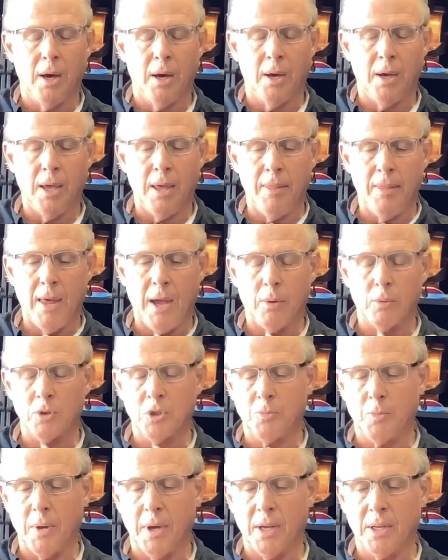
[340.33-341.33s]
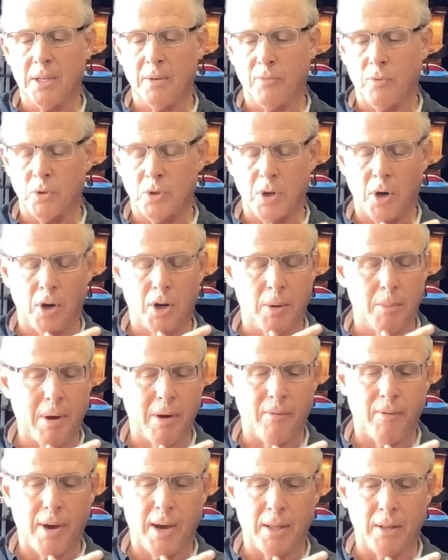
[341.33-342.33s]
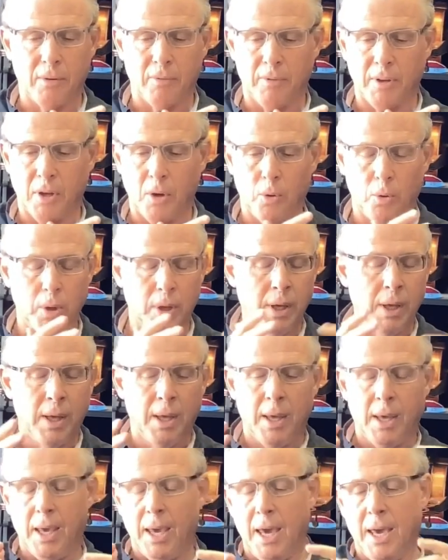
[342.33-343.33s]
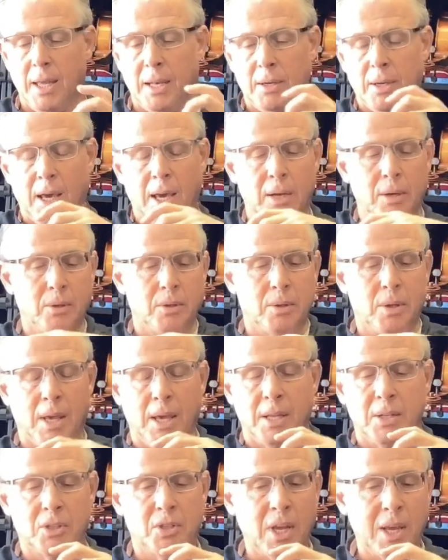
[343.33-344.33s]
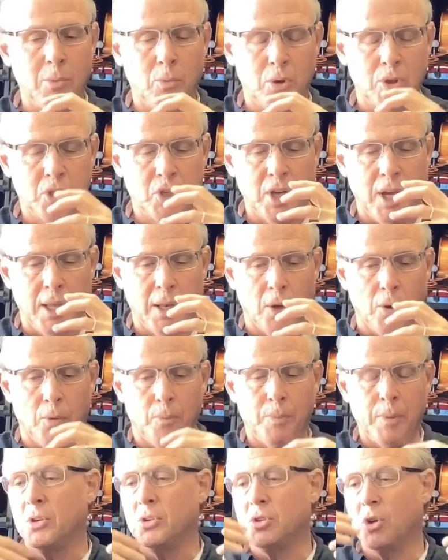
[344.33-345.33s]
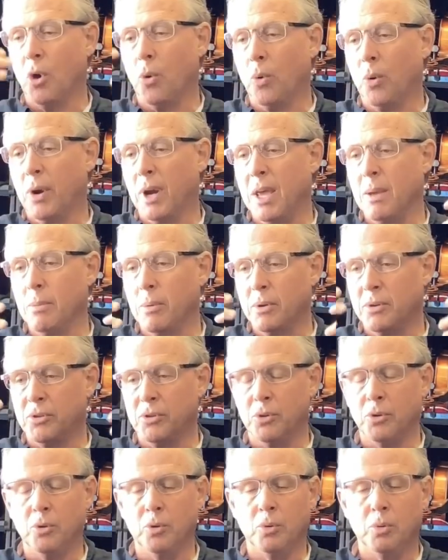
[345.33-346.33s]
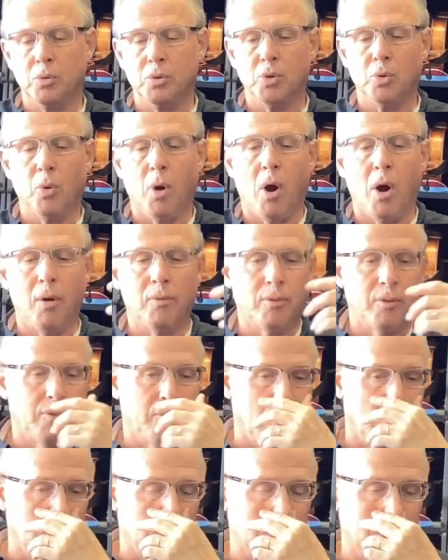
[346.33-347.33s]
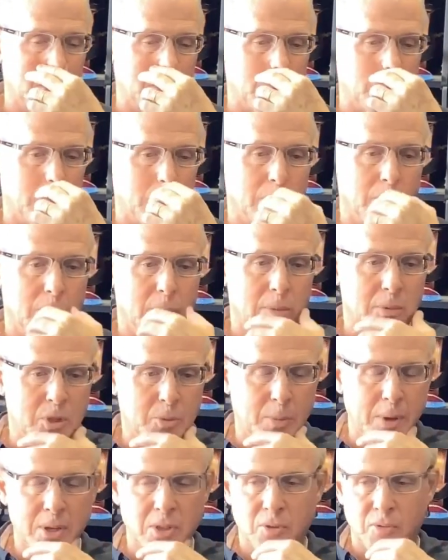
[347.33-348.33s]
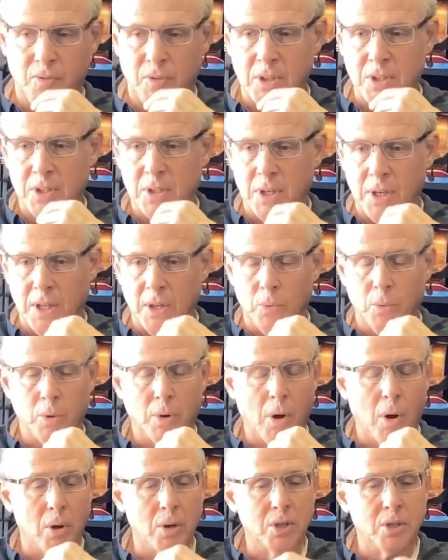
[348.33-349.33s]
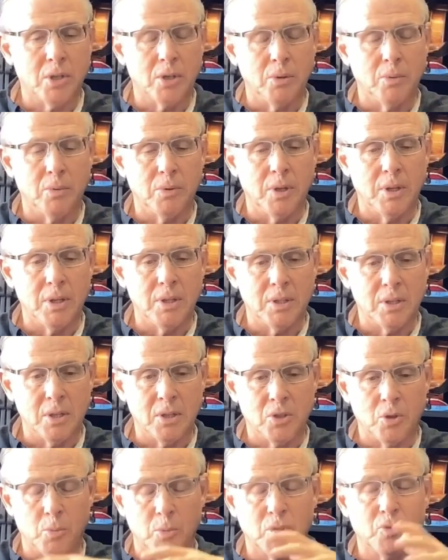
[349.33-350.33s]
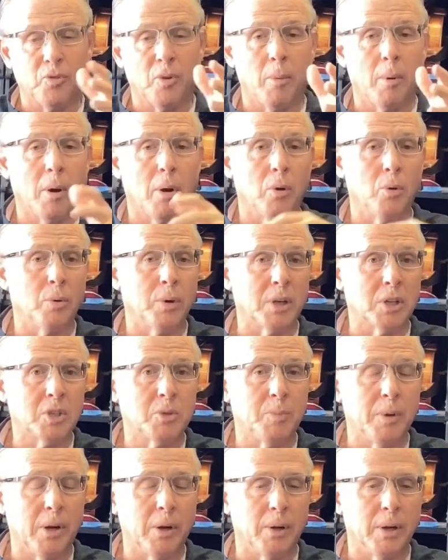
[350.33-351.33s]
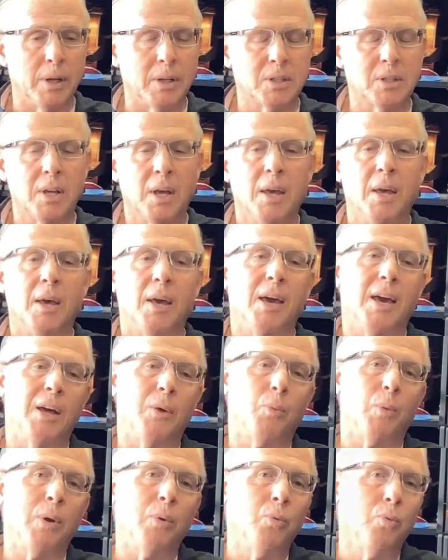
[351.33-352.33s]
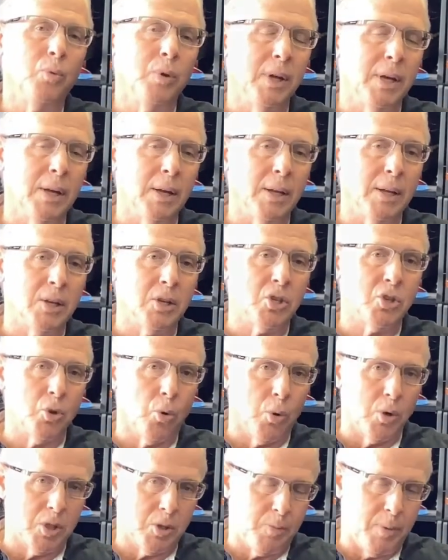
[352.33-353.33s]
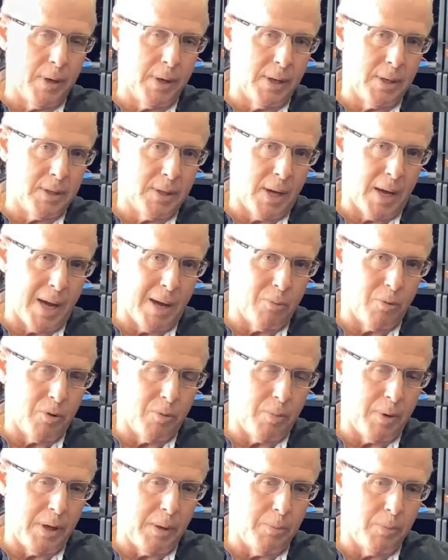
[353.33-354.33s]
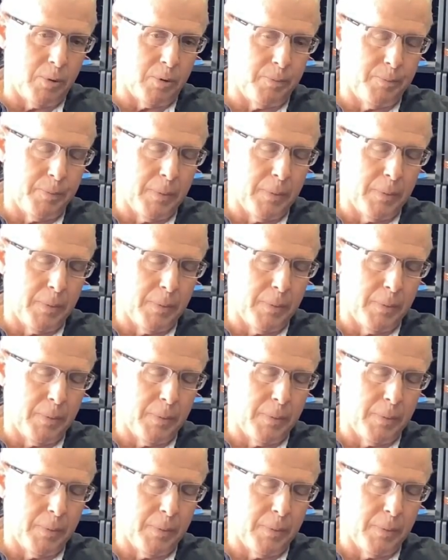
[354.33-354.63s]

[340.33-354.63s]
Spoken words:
in that respect, if we're talking about violin, viola, and same with cello. So we're able to offer folks specificity in regards to these instruments from our own experience. And we really enjoy spending time with people